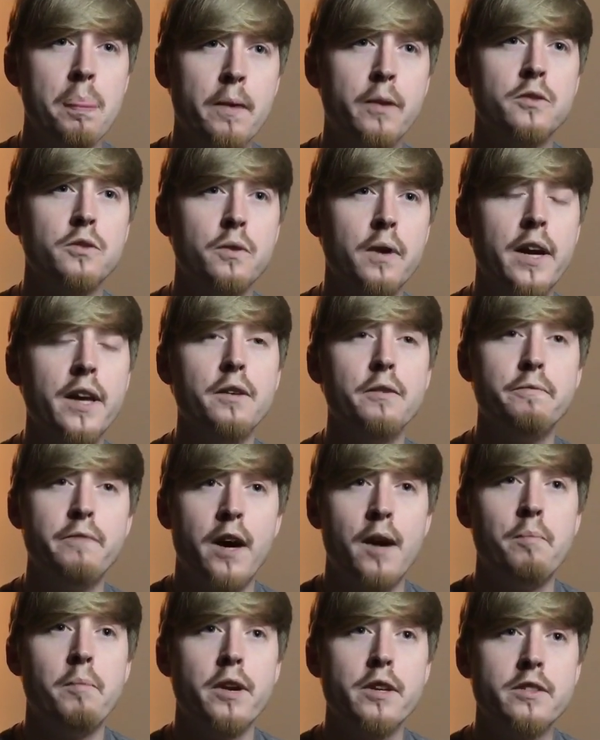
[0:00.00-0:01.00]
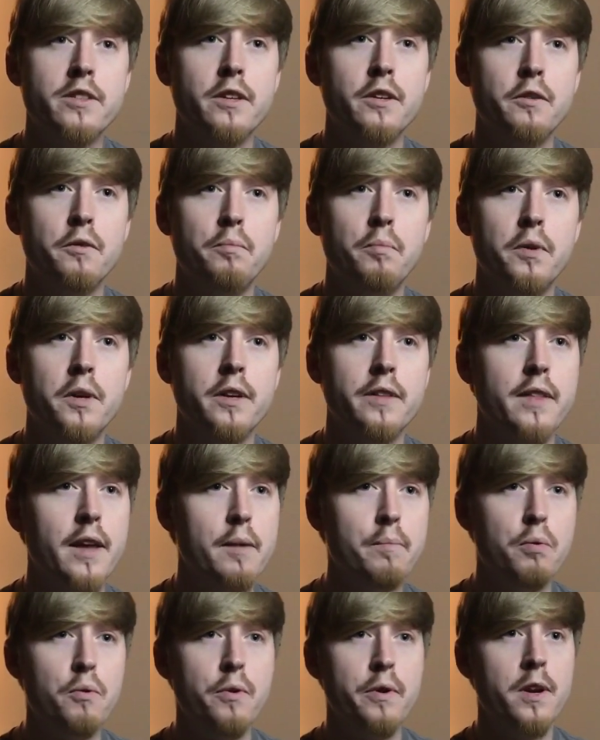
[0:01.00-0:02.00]
So I had to find myself. But at
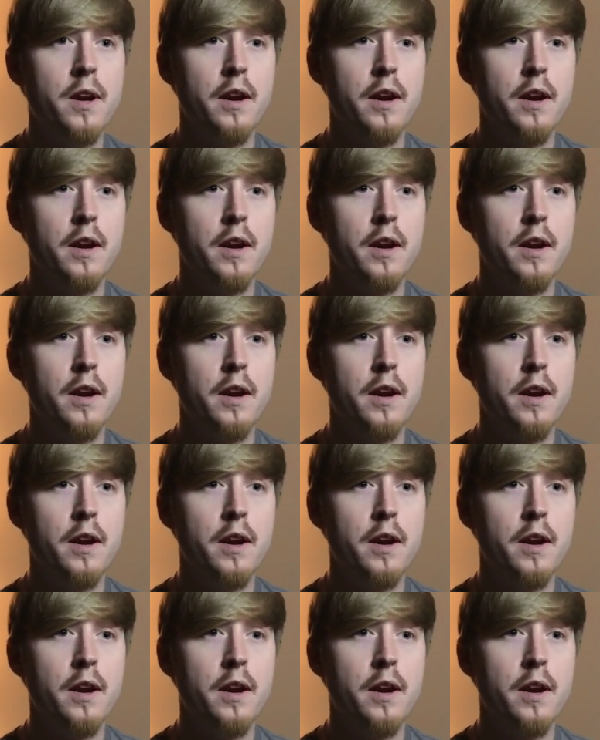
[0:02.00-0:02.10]
that point,